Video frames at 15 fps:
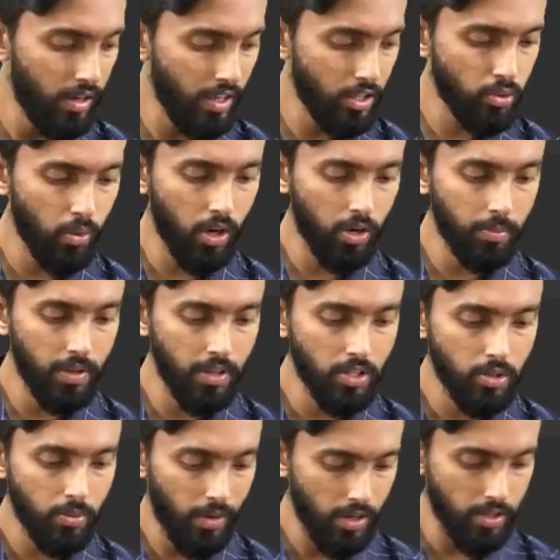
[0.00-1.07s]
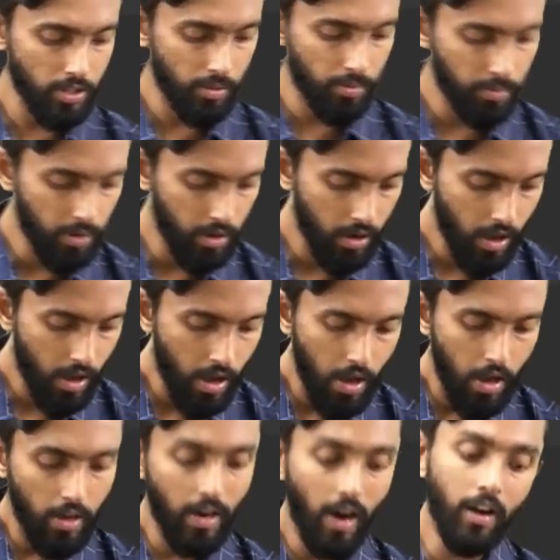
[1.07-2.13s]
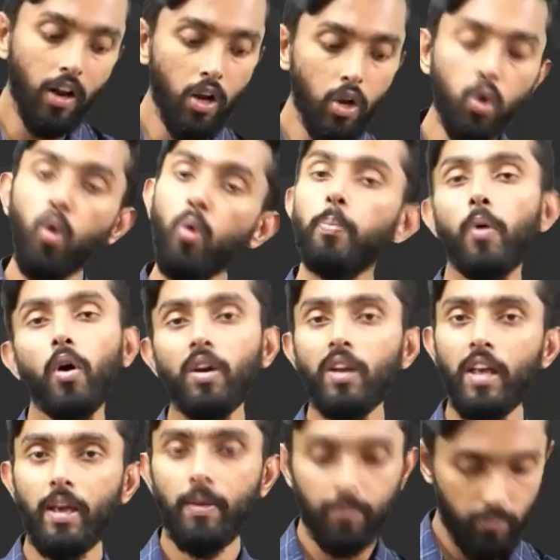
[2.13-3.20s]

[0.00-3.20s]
Next what means, very simple, run a loop on A.